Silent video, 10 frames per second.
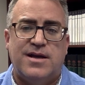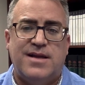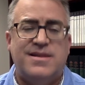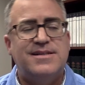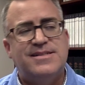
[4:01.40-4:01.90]

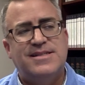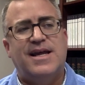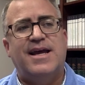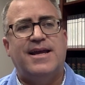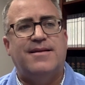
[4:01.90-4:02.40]
And then
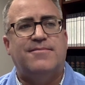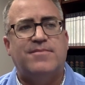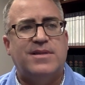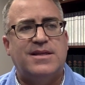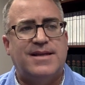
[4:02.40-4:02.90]
say,
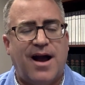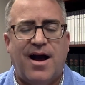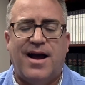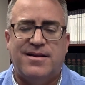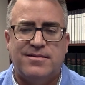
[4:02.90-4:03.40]

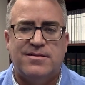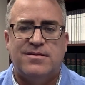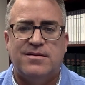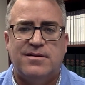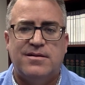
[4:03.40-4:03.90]
God,
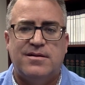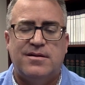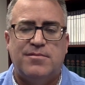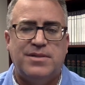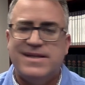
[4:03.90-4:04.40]

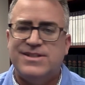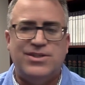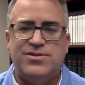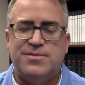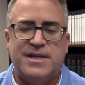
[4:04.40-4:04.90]
please
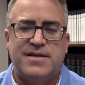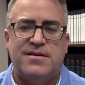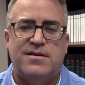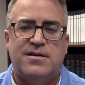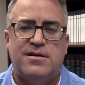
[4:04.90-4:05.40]
use me.
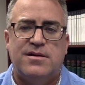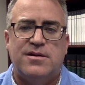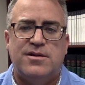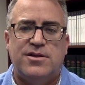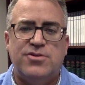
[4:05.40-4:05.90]

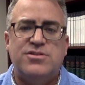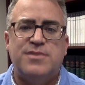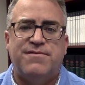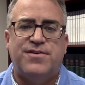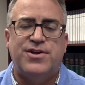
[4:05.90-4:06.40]
Use
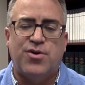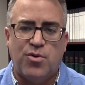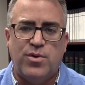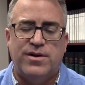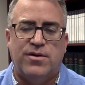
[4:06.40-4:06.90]
me for
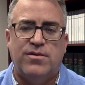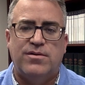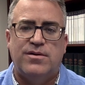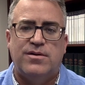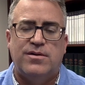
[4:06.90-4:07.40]
your will
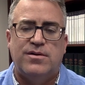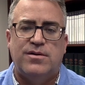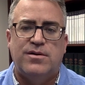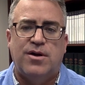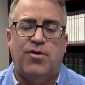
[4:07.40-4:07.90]

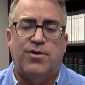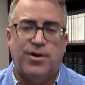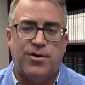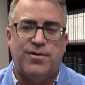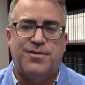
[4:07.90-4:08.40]
on
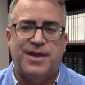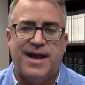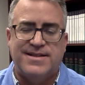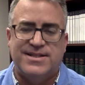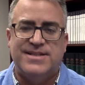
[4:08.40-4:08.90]
earth
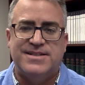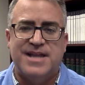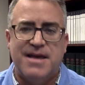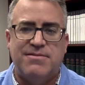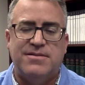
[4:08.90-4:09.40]
as it is in
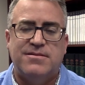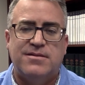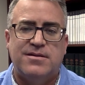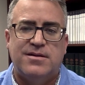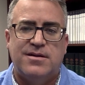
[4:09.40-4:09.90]
heaven.
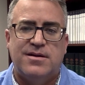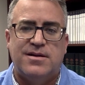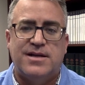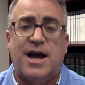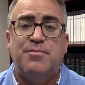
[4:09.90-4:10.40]

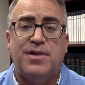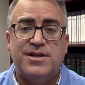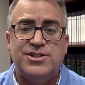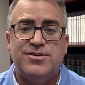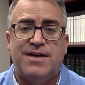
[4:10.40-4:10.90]
God
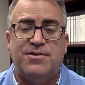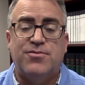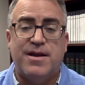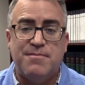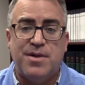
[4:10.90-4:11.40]
bless you. Have a
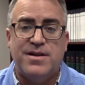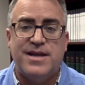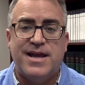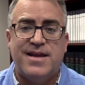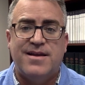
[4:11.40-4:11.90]
great
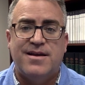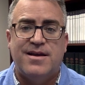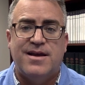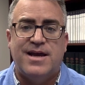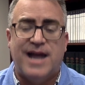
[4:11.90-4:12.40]
Monday
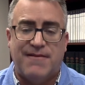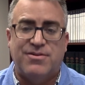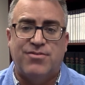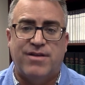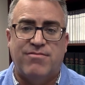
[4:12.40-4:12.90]
and have a
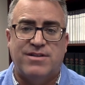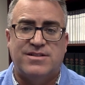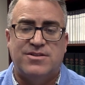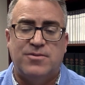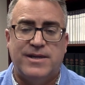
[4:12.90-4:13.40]
great
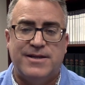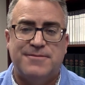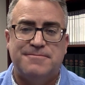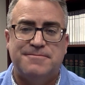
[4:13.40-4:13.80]
rest of the week.